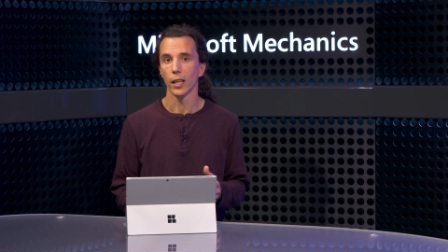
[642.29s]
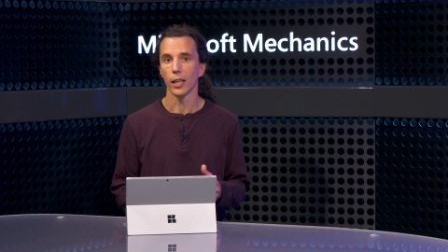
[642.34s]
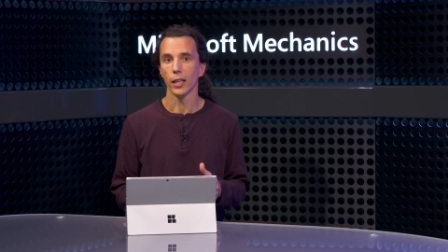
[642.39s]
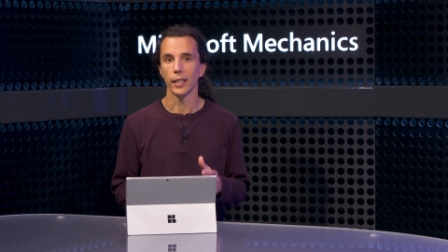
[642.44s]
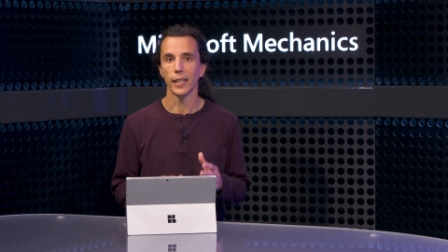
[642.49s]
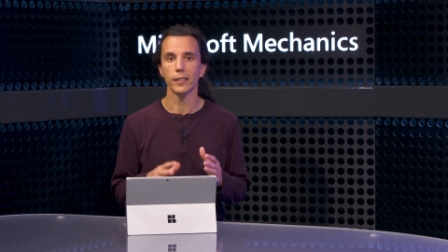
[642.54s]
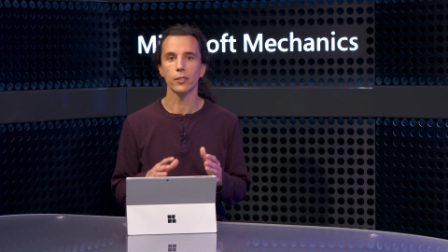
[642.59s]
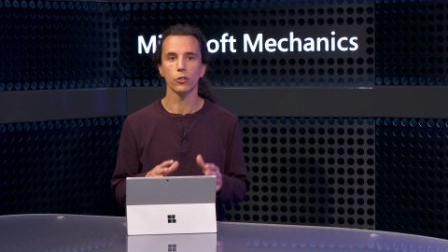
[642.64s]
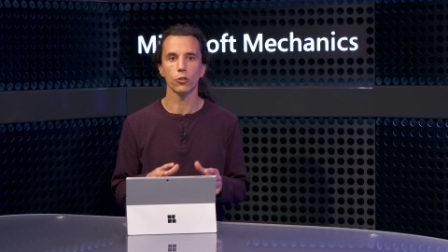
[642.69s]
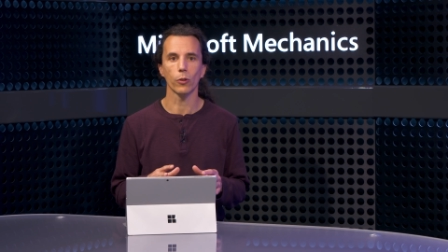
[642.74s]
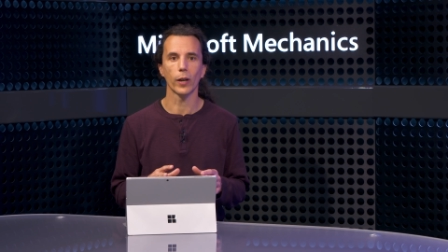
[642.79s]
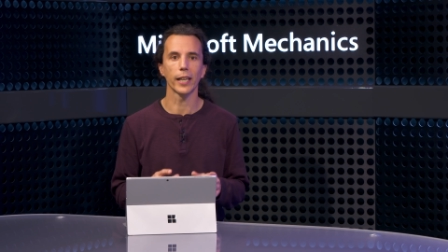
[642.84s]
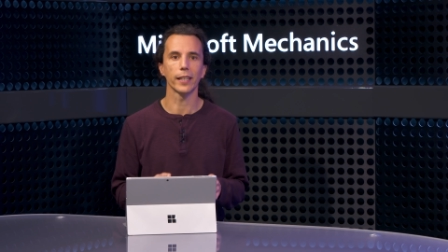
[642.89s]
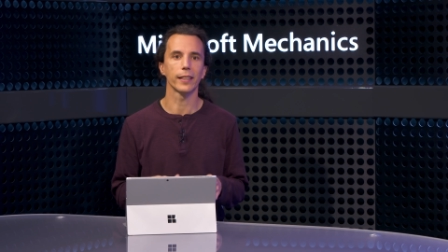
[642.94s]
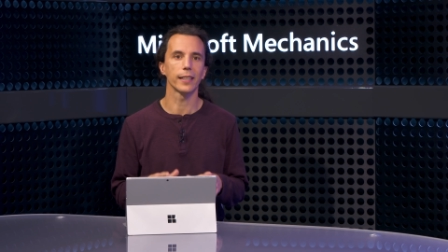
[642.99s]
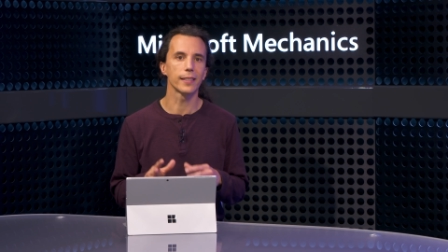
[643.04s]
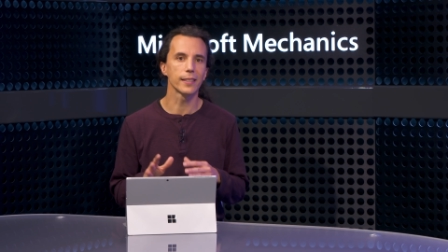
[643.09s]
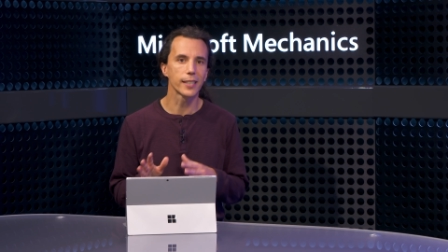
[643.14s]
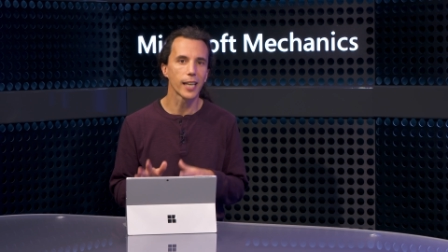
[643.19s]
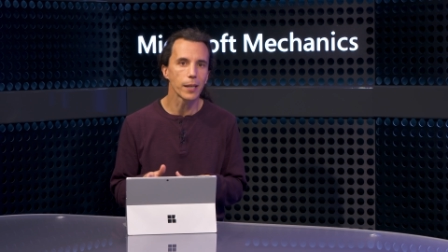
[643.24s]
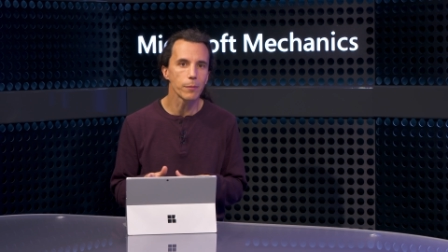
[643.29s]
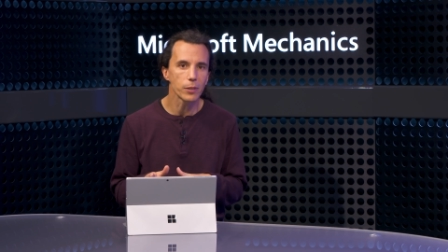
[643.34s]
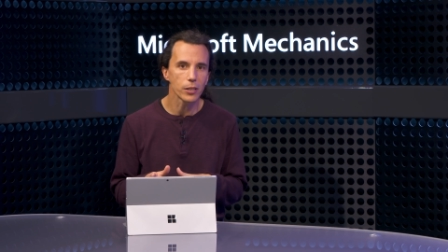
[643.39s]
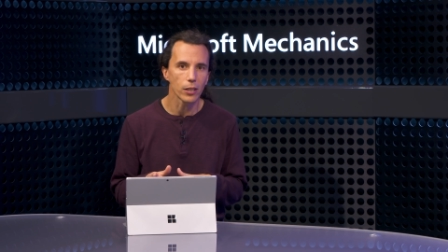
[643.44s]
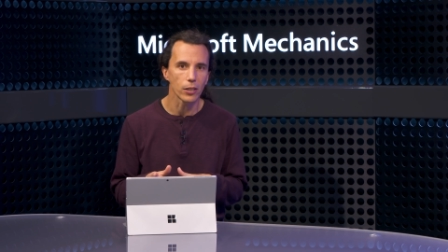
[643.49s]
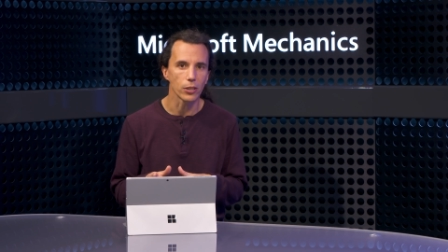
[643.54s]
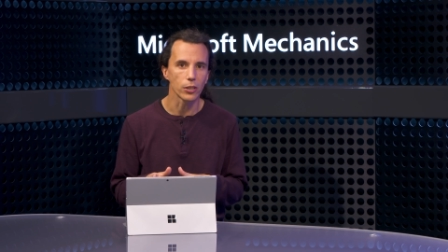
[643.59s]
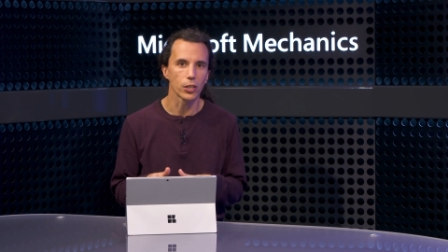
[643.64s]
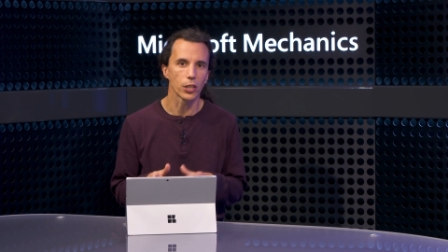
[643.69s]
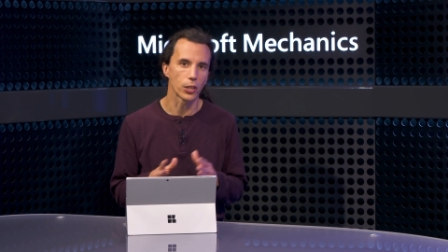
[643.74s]
Let's try the same
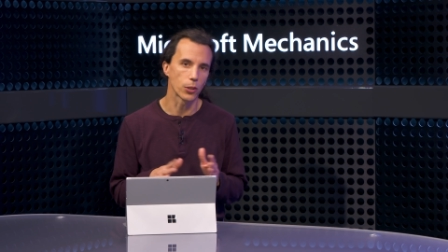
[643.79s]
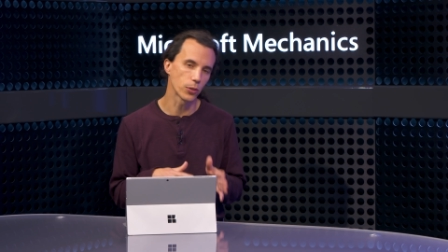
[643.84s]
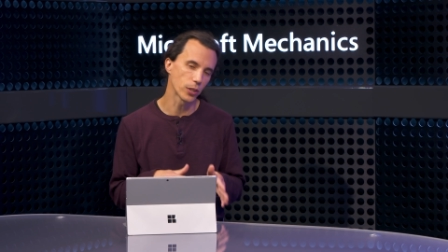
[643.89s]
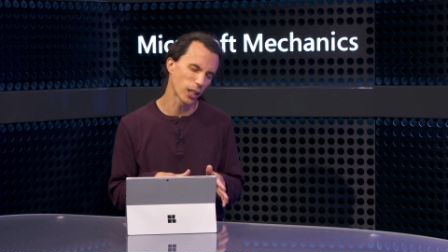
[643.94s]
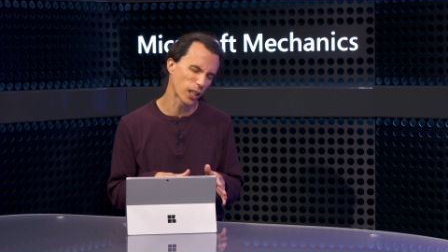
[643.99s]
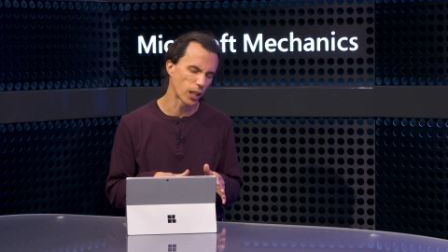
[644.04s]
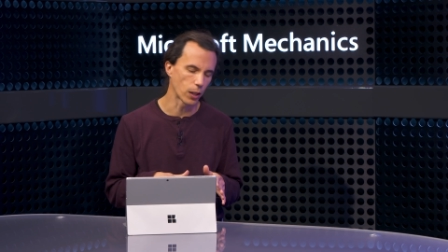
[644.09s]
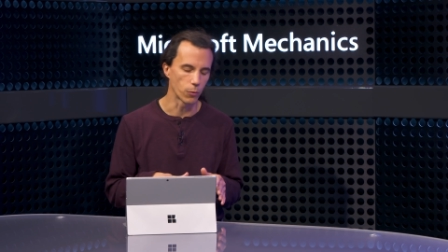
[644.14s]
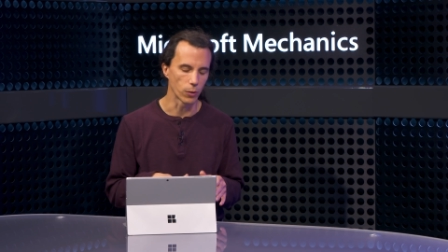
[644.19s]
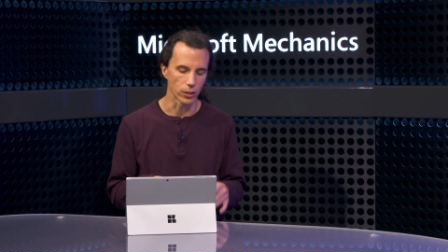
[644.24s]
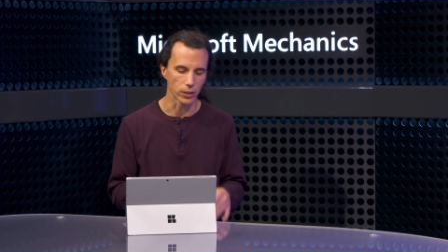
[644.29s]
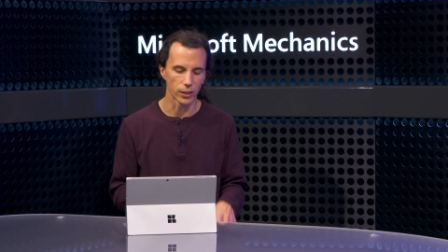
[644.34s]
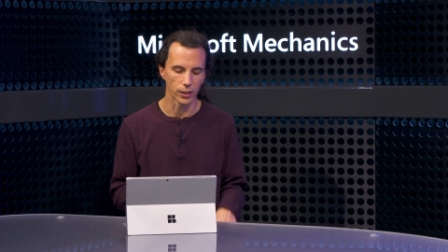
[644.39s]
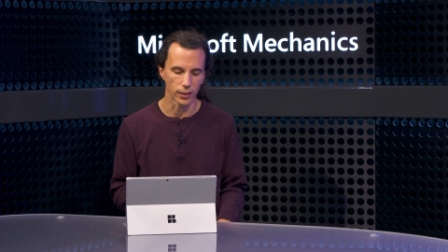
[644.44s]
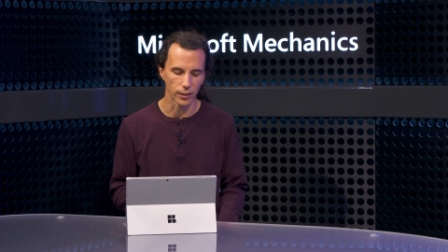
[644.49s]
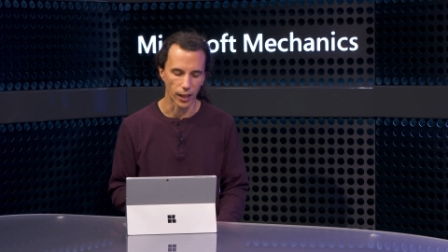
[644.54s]
search using keywords this